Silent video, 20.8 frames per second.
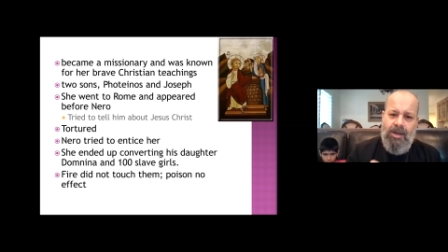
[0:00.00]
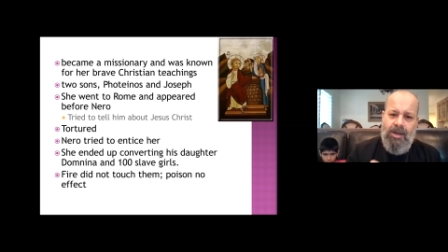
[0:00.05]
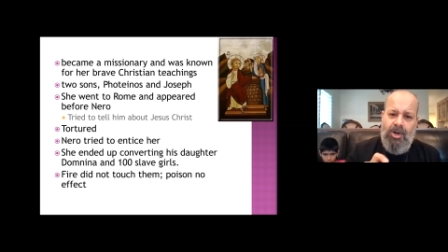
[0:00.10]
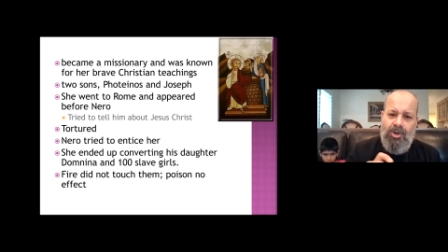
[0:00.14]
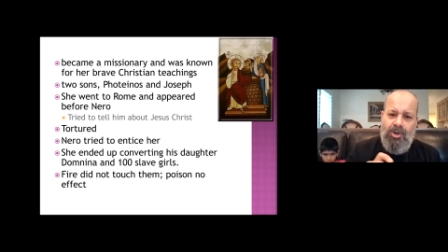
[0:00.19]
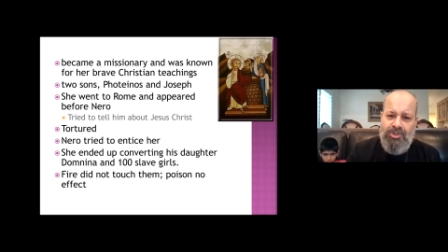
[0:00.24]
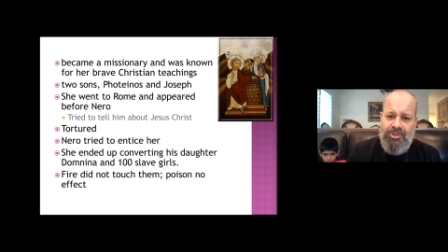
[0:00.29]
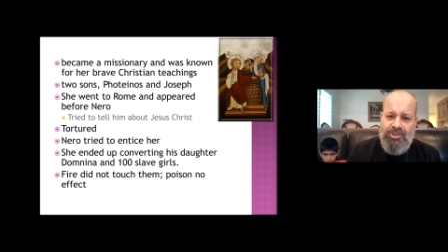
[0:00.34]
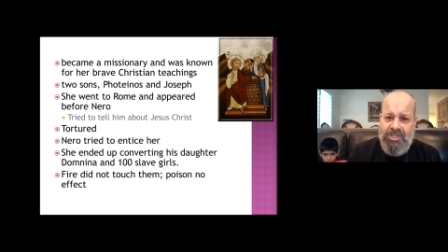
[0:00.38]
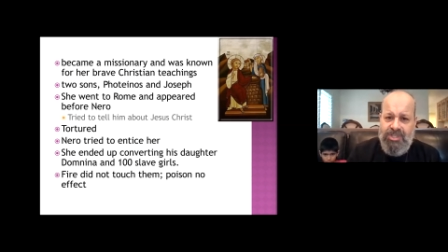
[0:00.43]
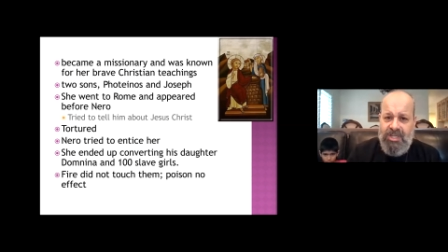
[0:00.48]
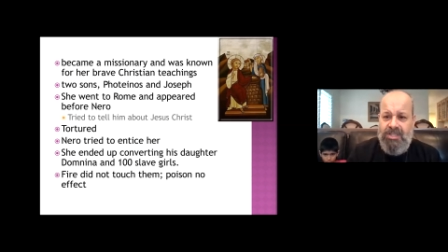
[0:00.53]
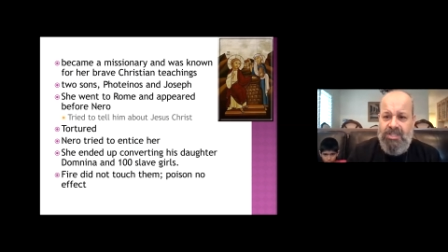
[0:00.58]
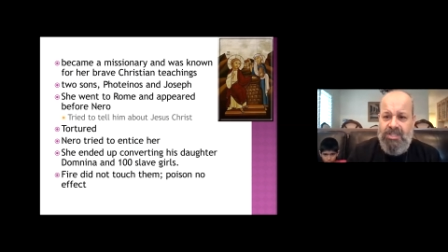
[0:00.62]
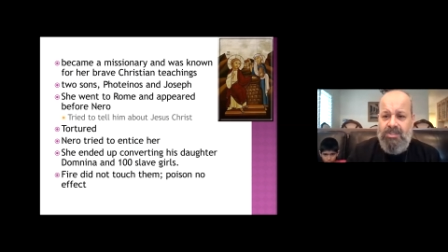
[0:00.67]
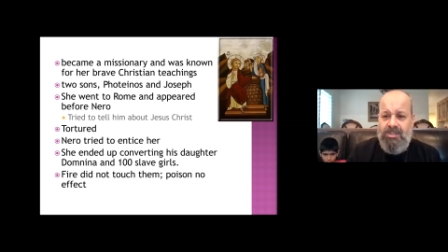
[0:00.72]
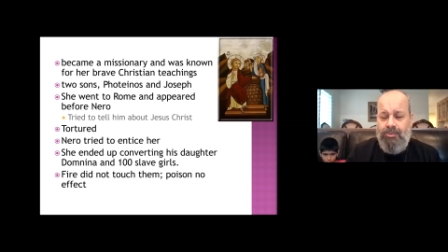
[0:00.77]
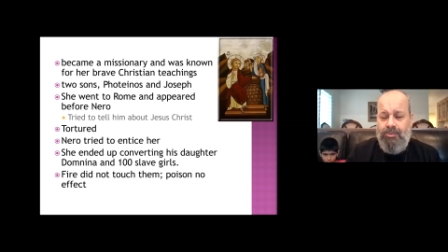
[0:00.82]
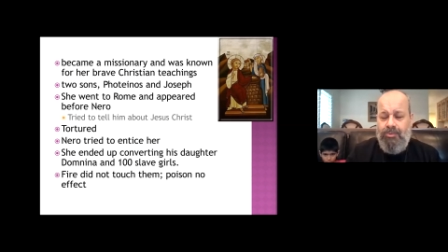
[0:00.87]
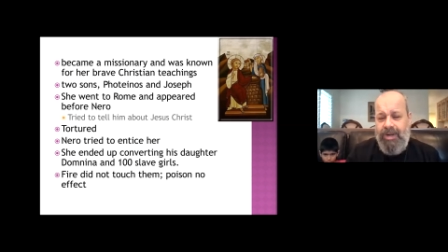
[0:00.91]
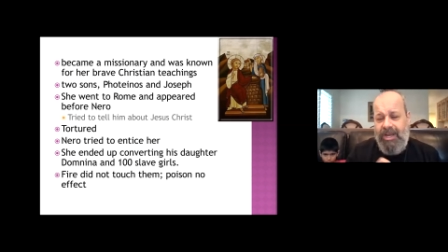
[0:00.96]
her
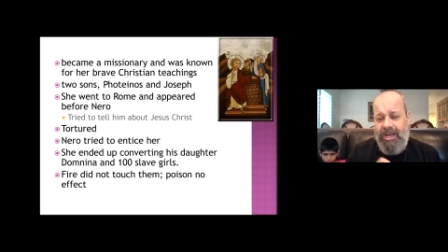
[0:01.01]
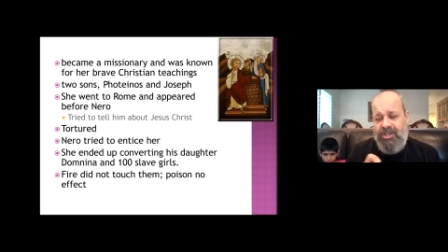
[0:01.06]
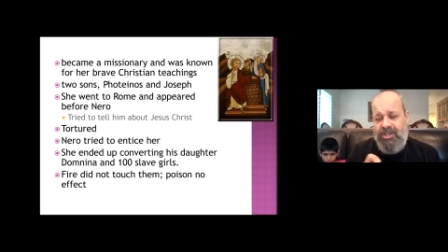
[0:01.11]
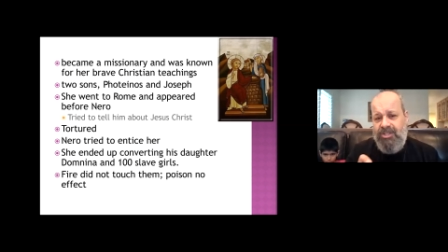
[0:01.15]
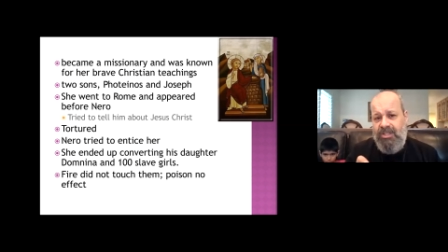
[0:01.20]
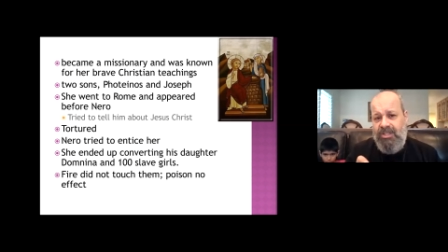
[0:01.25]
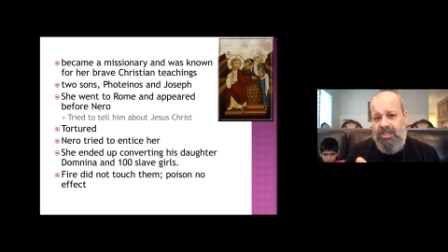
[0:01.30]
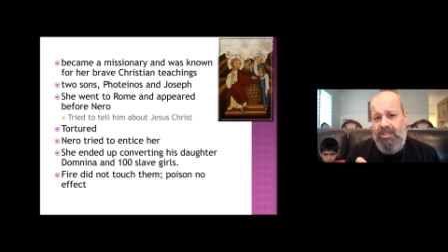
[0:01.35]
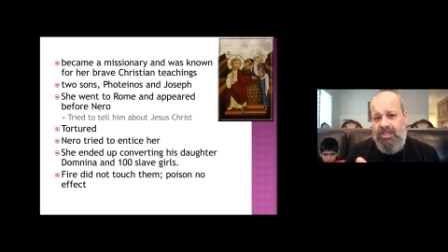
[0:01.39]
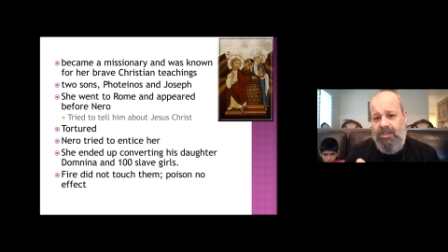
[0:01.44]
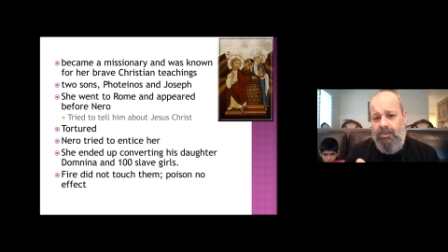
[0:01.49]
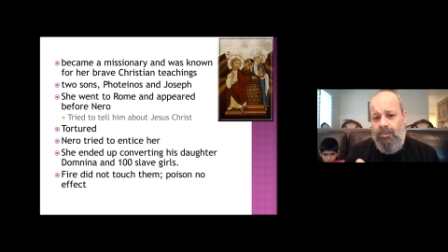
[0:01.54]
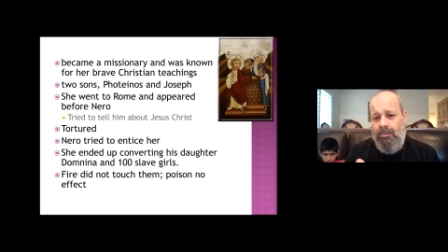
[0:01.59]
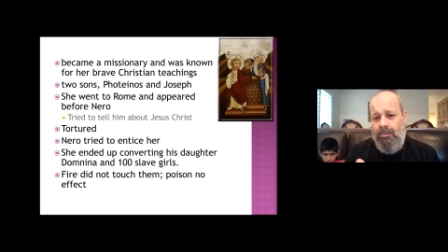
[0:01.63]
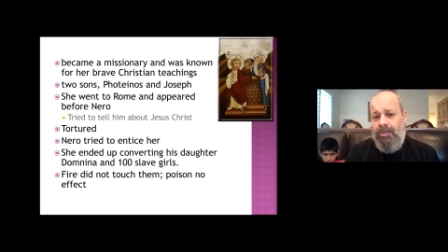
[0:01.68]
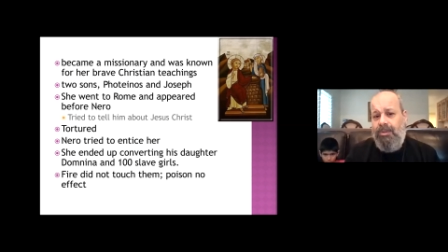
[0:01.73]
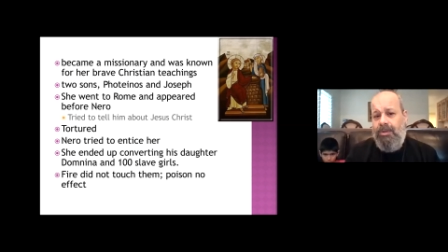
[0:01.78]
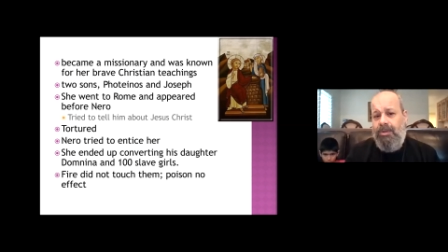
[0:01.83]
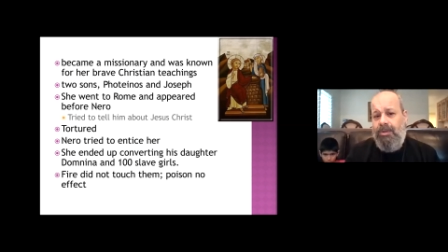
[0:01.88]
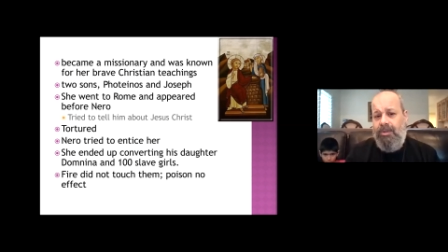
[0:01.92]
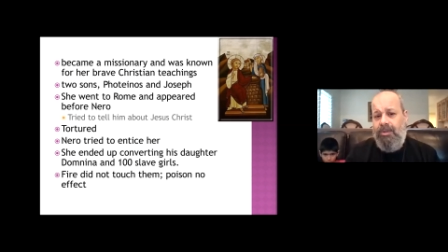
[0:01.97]
sons were actually
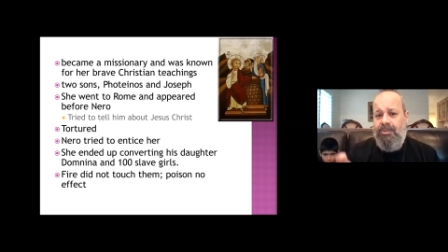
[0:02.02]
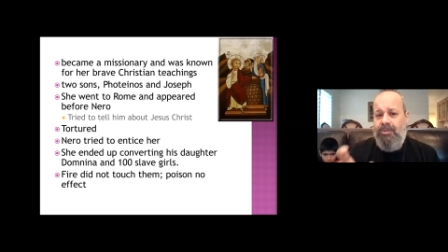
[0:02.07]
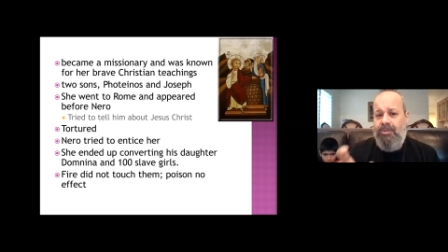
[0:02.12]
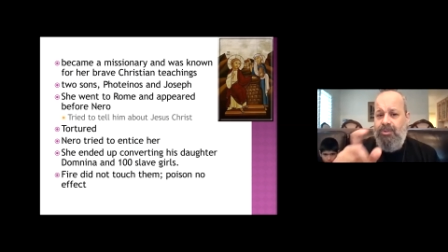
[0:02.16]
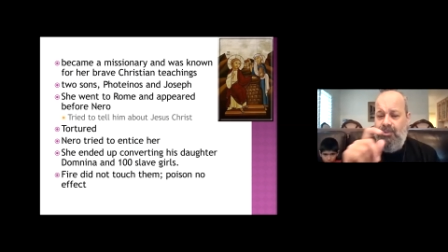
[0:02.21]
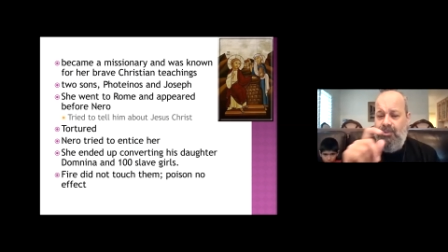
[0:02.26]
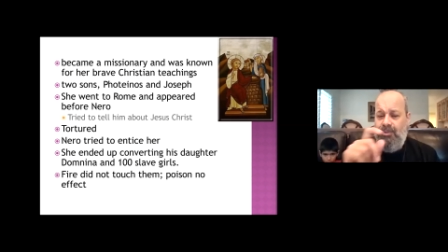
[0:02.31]
with her.